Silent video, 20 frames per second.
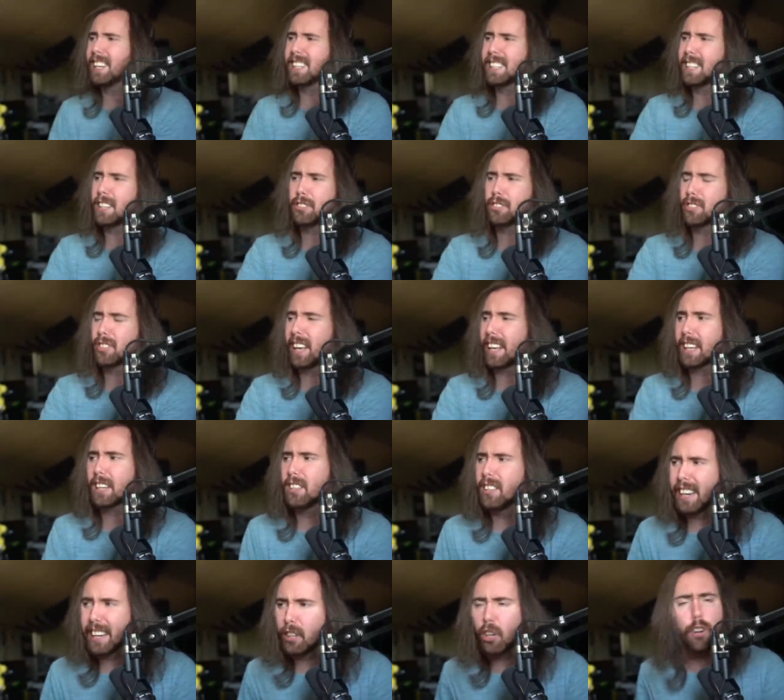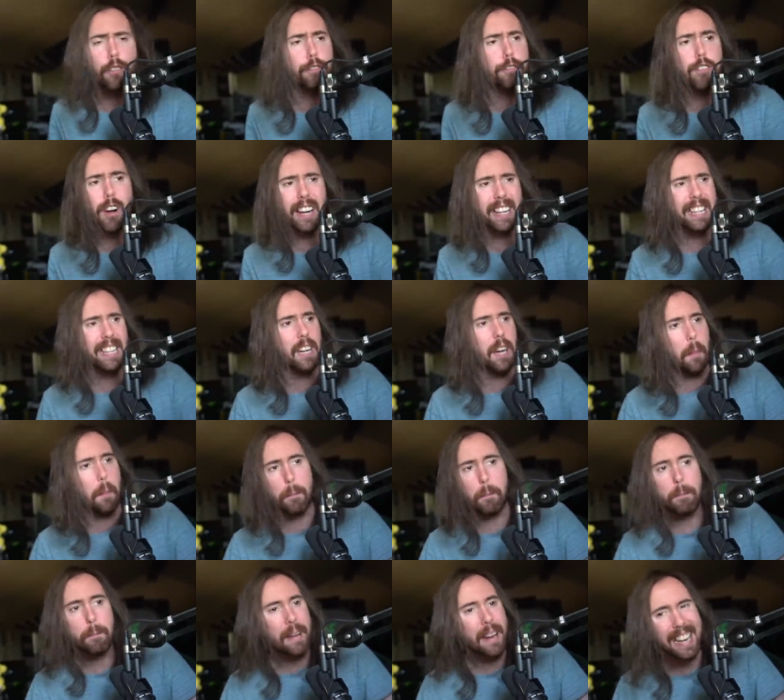these like little fucking
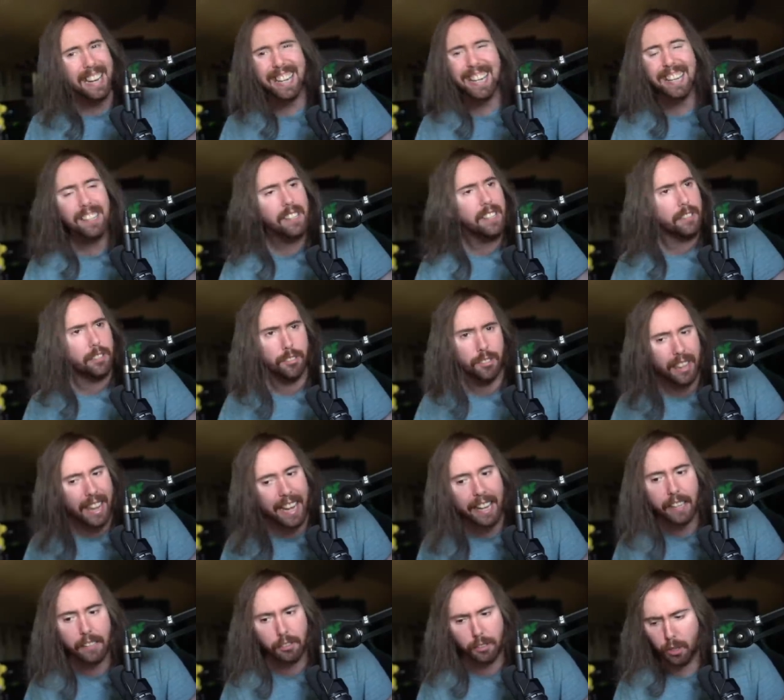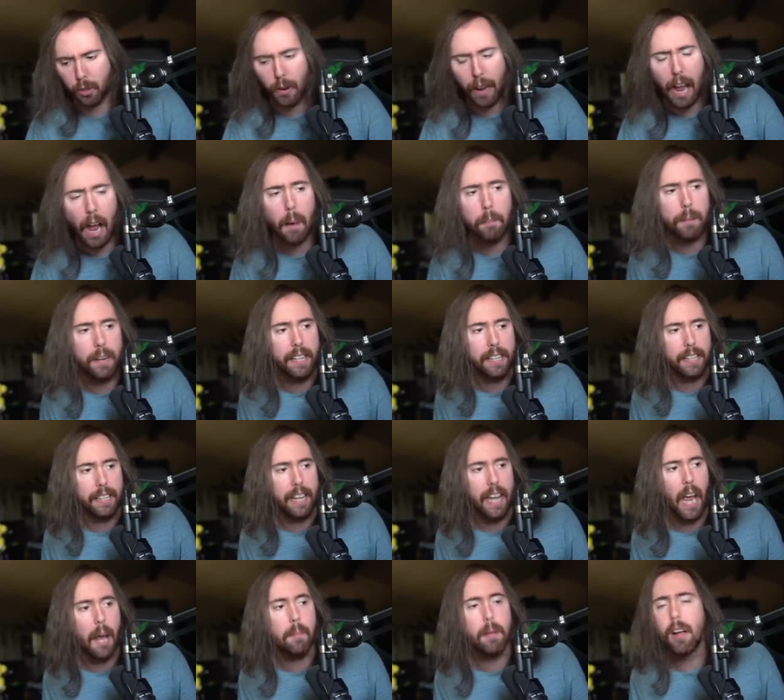meaningless things that are happening in the
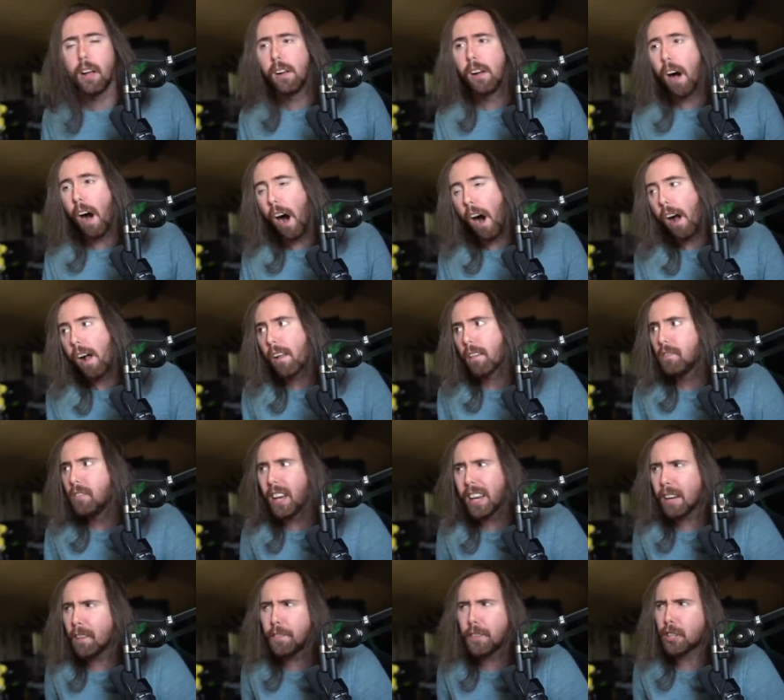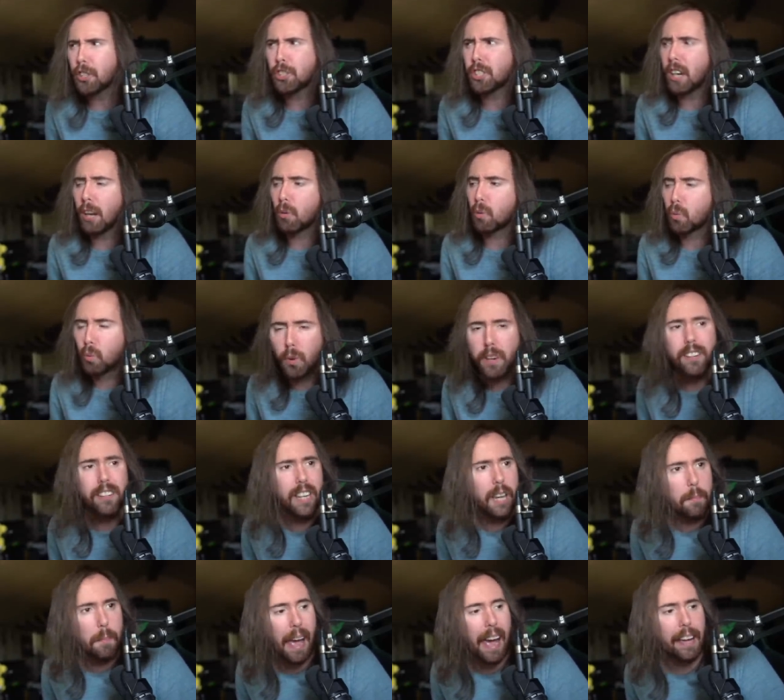game. None of this shit
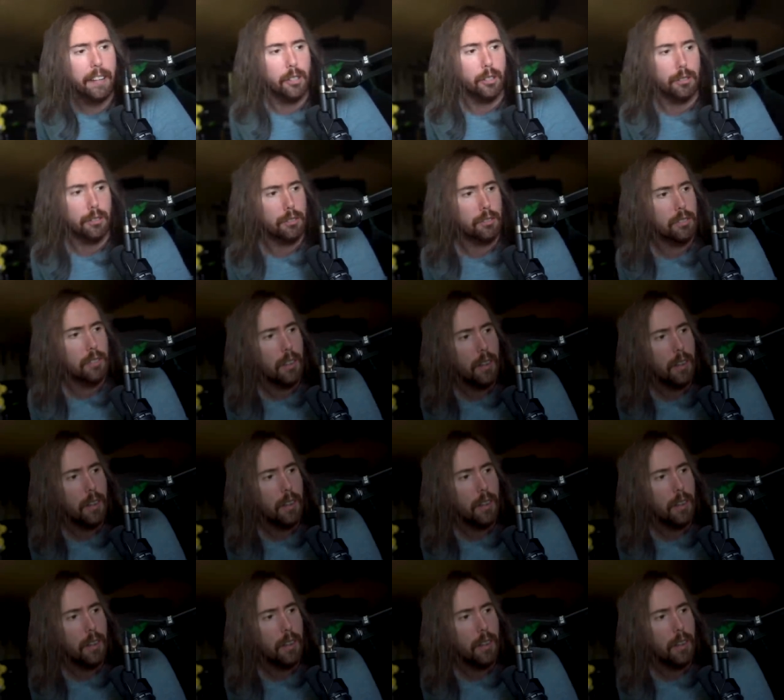really matters.